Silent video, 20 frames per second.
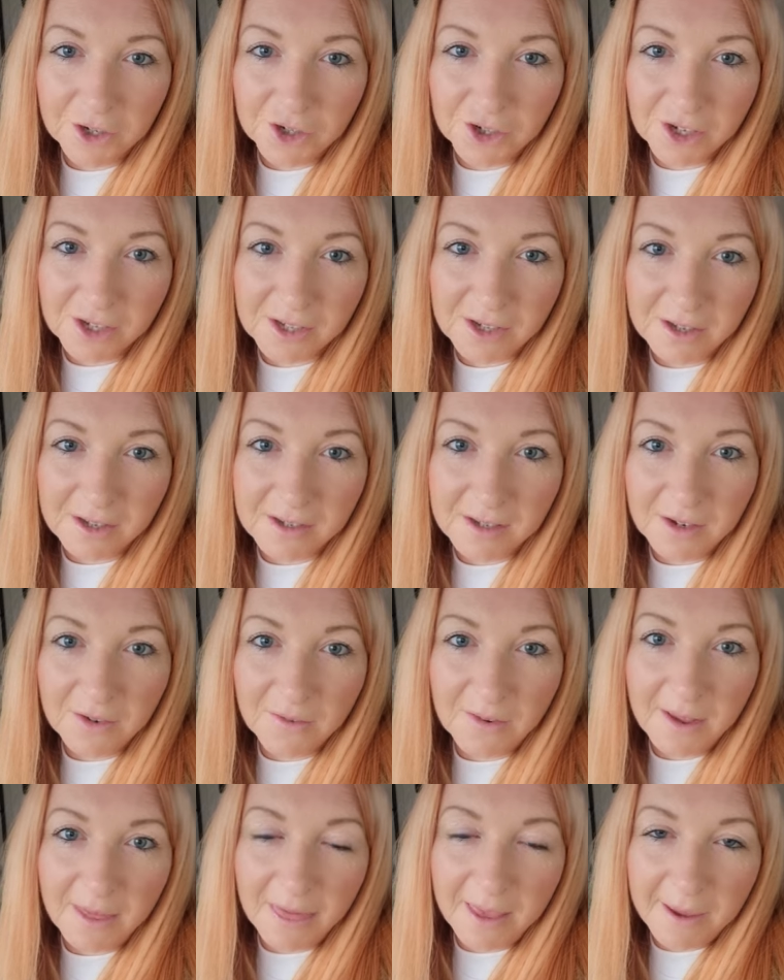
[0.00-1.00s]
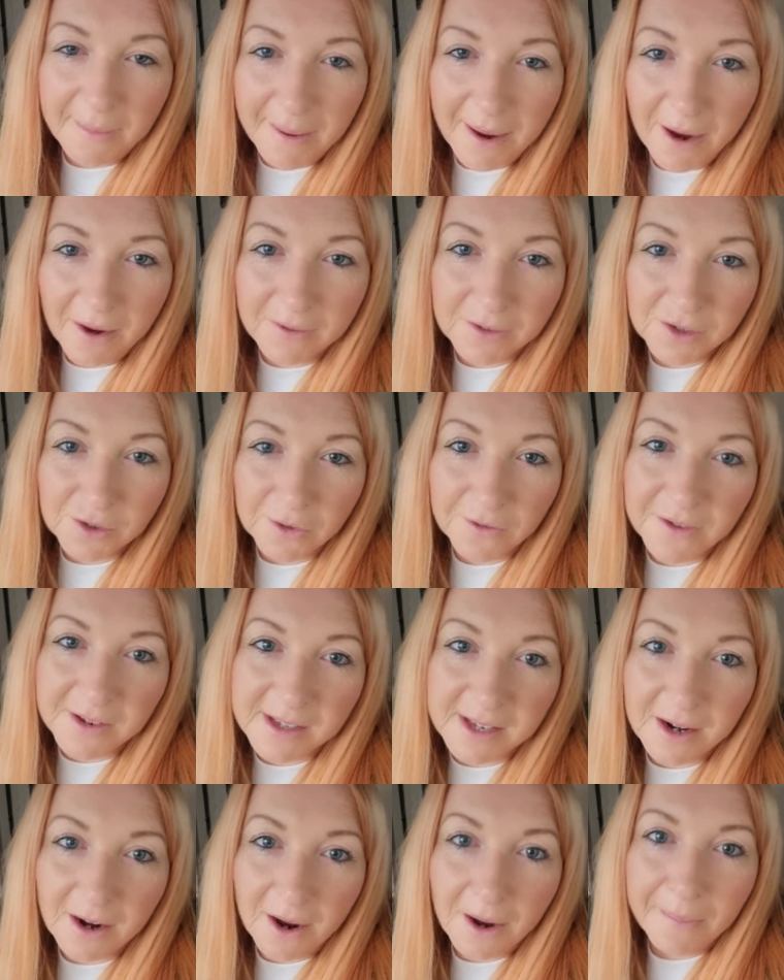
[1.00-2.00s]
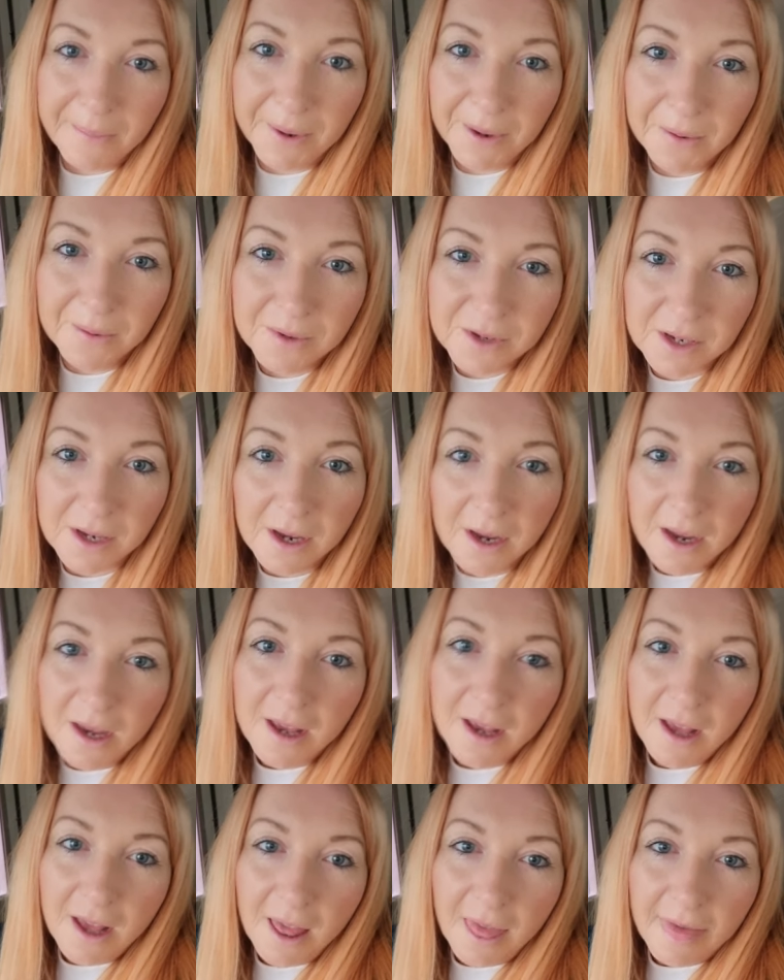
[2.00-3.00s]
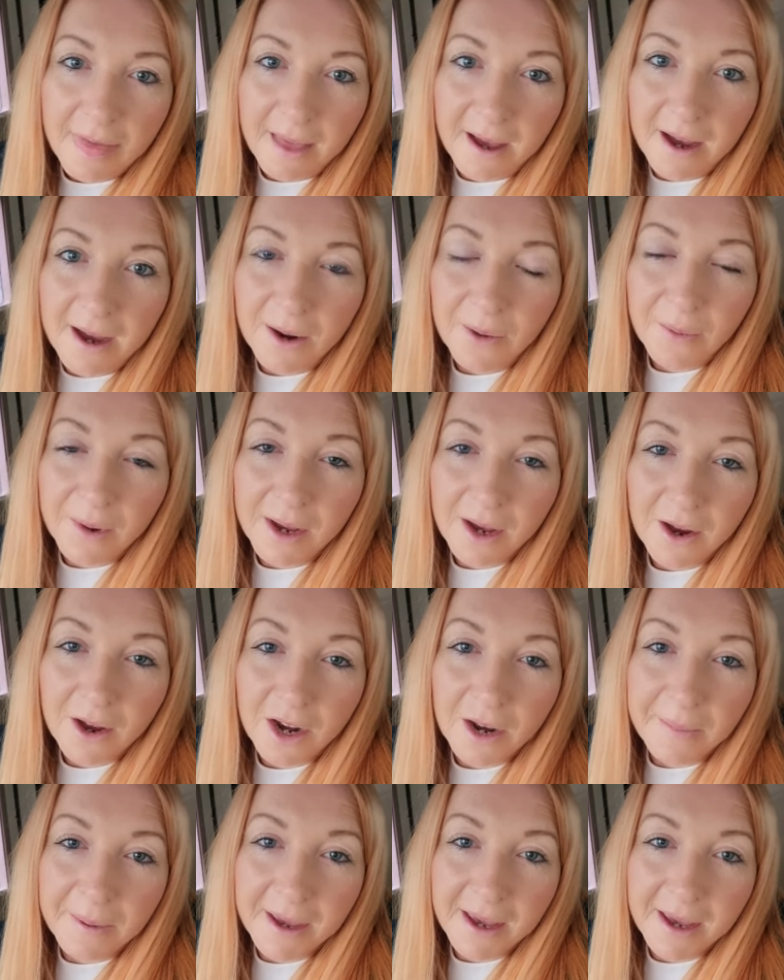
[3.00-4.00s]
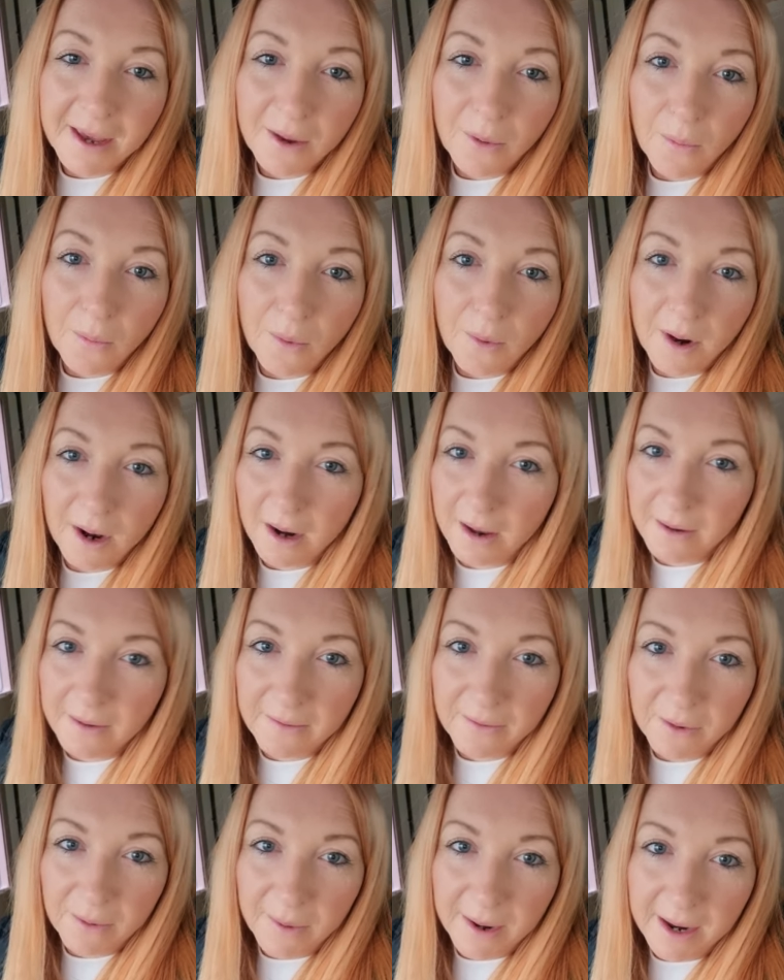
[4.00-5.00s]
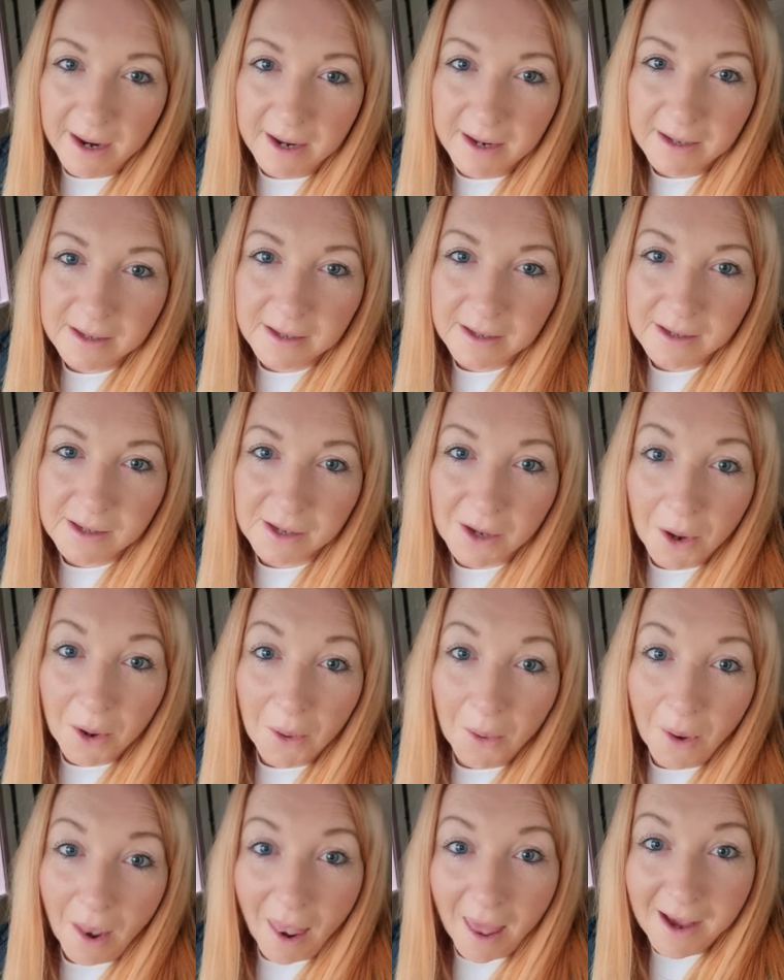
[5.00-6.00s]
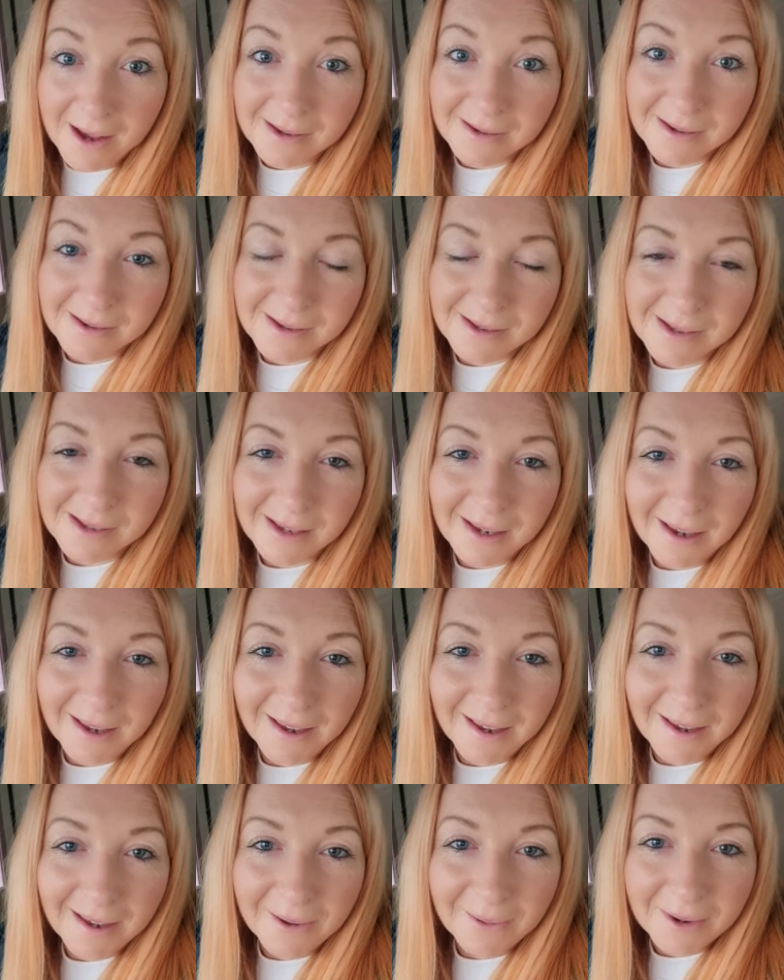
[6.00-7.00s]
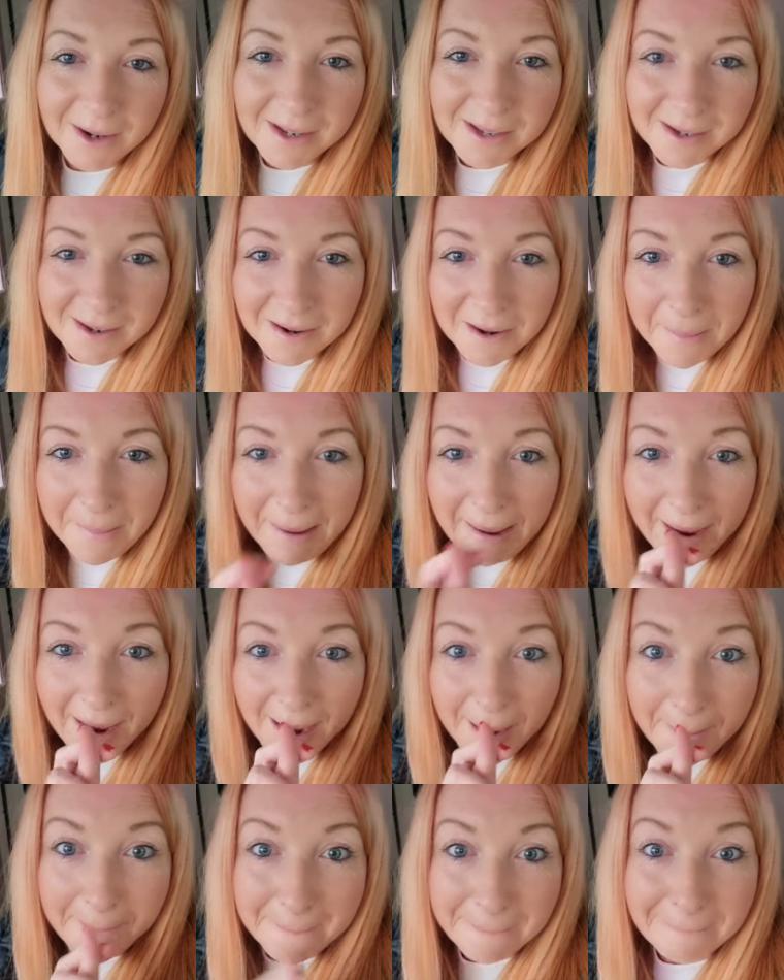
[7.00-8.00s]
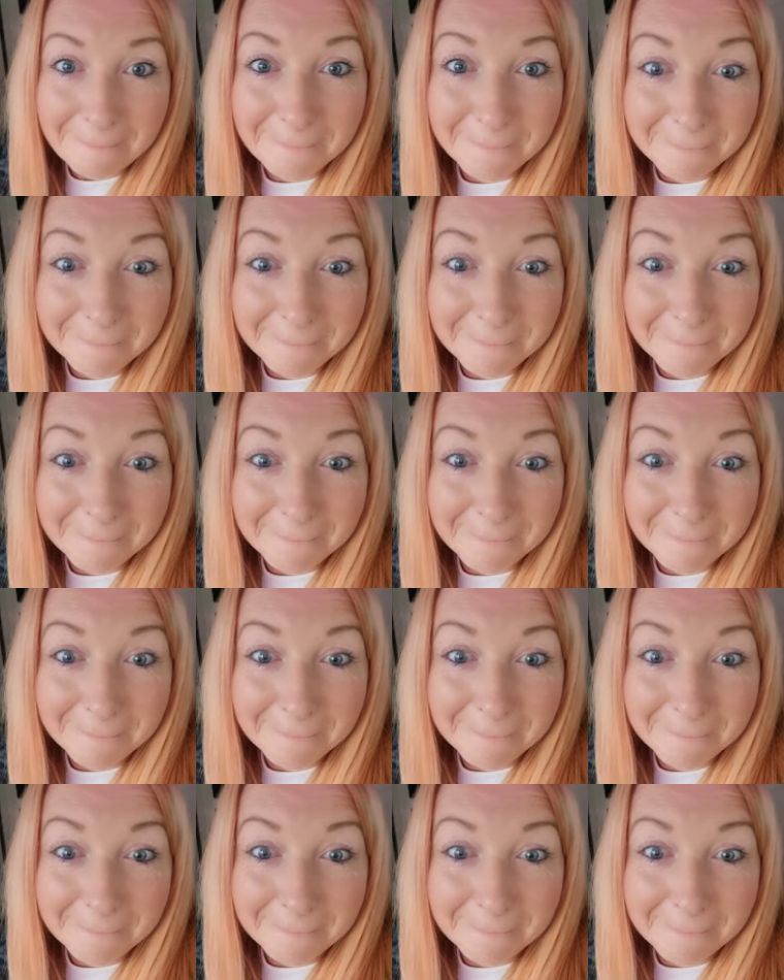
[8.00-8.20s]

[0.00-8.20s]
anxious considering the amount of stuff that's in our boot that we are going to be well overweight. So let's see what it's going to be.